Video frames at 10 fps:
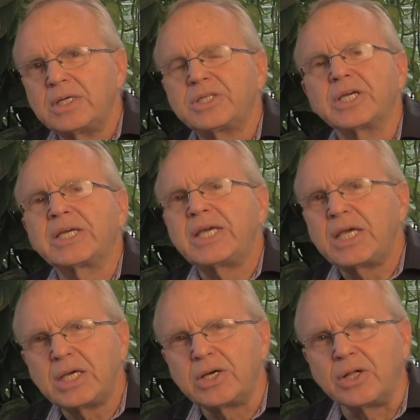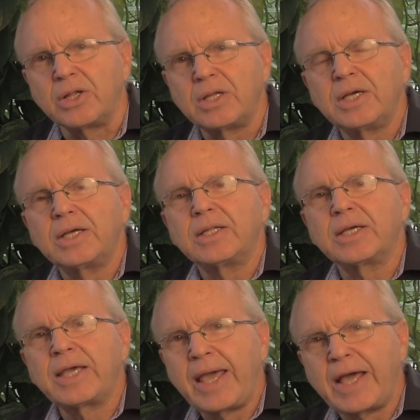to kill
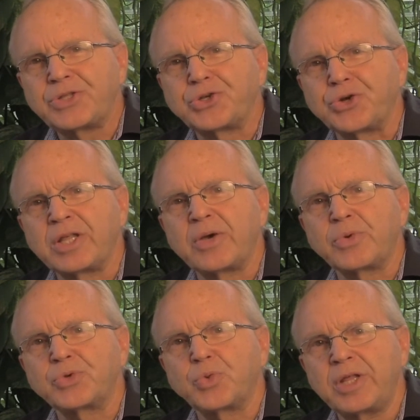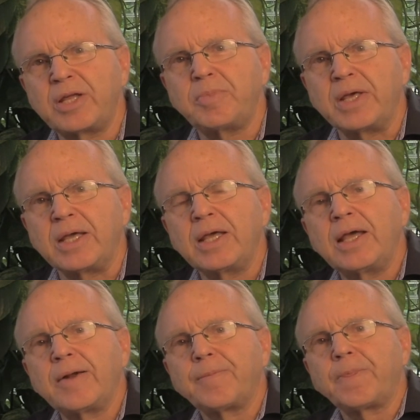the cancer that was within me
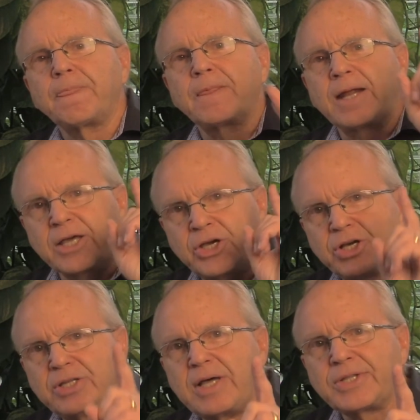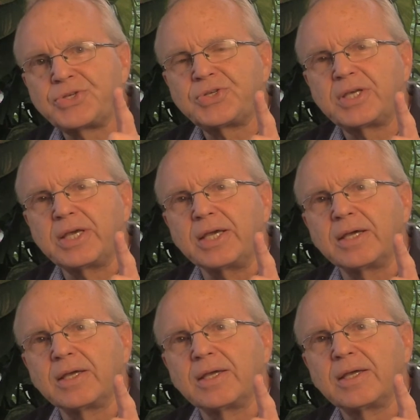that I could not
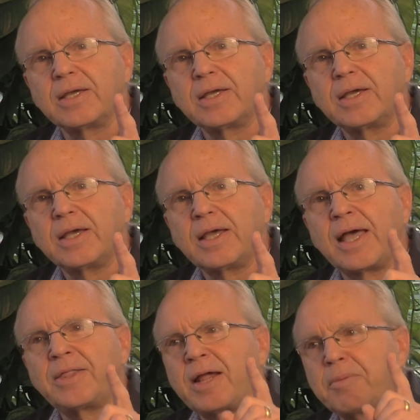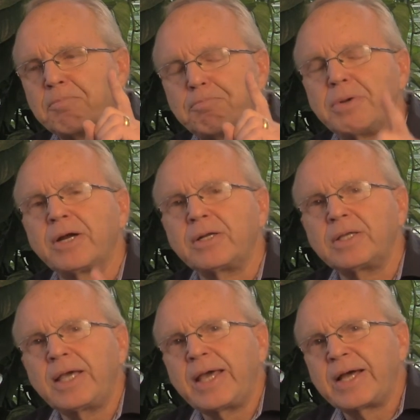see and that I
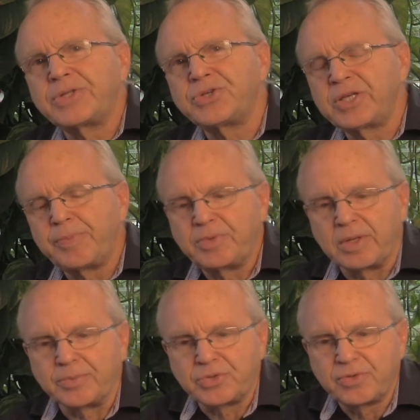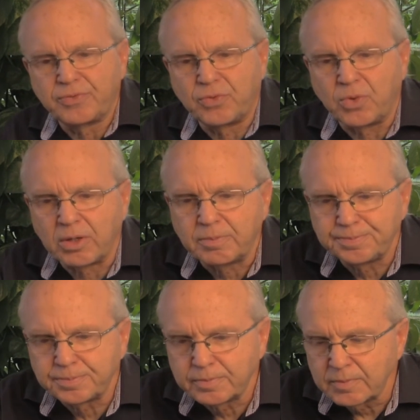barely had symptoms for.
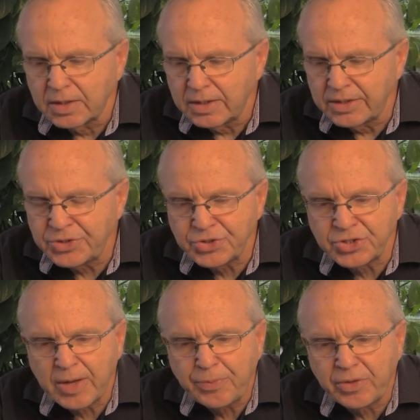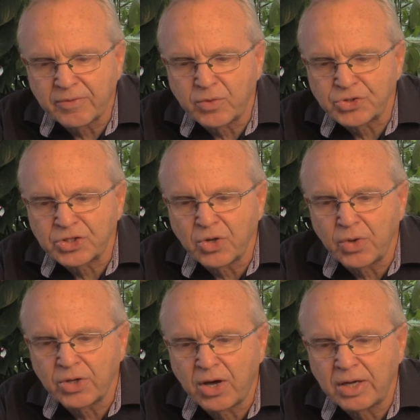This is something of what's
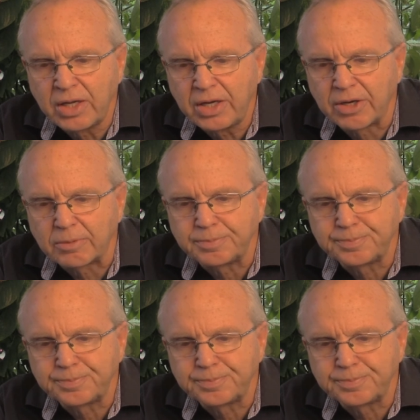going on here.